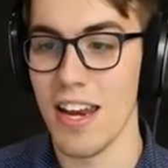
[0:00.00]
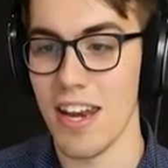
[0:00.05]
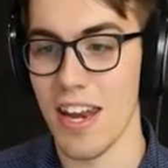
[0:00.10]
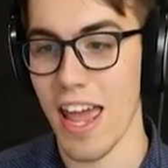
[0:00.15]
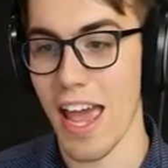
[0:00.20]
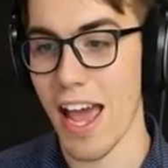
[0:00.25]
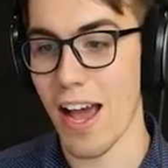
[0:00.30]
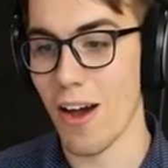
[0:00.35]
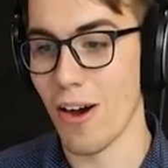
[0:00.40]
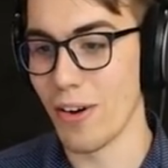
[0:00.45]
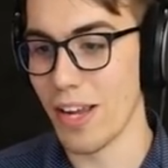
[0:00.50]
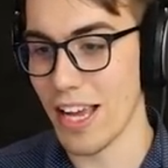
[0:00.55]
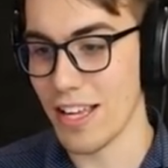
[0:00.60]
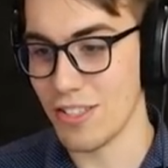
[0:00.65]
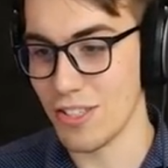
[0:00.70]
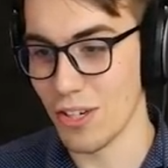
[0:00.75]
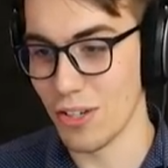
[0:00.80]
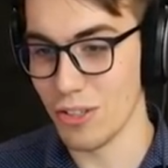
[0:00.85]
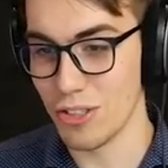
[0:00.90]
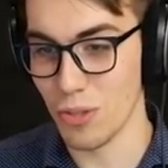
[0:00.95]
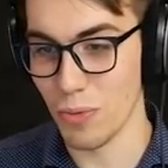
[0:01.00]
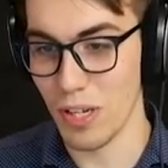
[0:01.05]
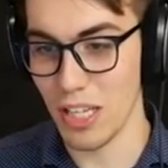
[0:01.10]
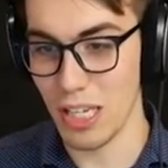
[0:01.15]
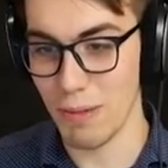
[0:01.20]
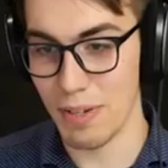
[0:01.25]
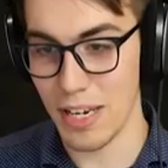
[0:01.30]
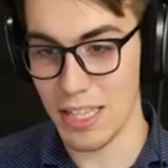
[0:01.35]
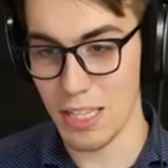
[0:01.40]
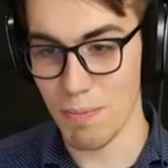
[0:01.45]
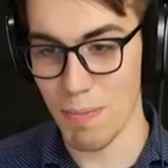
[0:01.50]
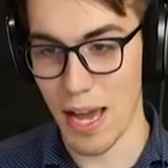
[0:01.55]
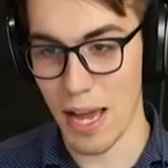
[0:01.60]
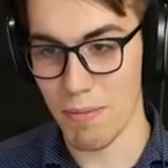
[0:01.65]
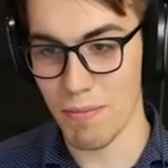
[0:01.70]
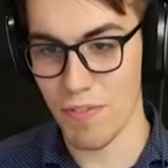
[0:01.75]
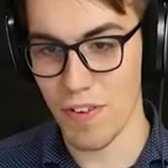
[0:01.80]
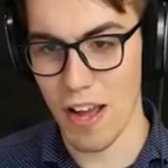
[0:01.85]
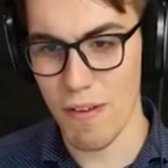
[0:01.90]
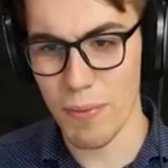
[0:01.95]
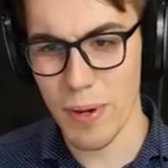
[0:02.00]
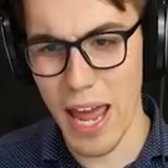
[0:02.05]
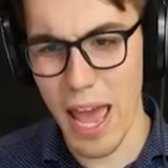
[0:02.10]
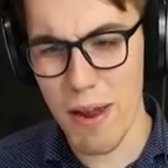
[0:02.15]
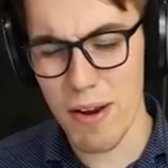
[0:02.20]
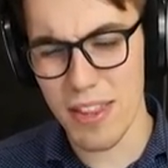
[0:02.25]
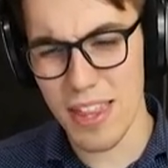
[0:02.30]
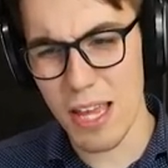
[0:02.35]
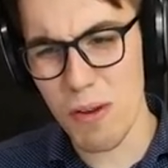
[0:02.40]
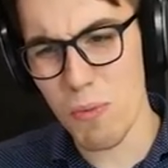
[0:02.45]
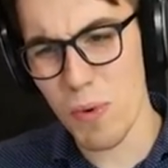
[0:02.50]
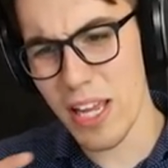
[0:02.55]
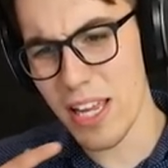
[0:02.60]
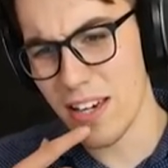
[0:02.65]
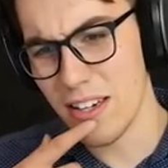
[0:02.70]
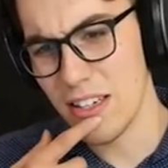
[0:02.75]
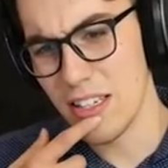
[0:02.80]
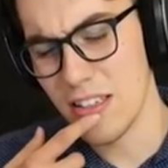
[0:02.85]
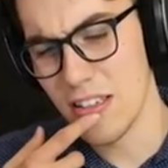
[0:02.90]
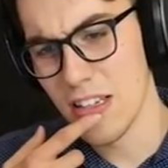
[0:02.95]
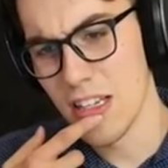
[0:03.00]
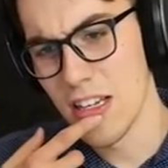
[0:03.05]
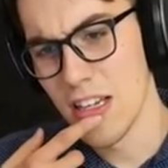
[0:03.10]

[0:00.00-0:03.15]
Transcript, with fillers: Now, okay, so so we eliminate the bottom five. But how do they win?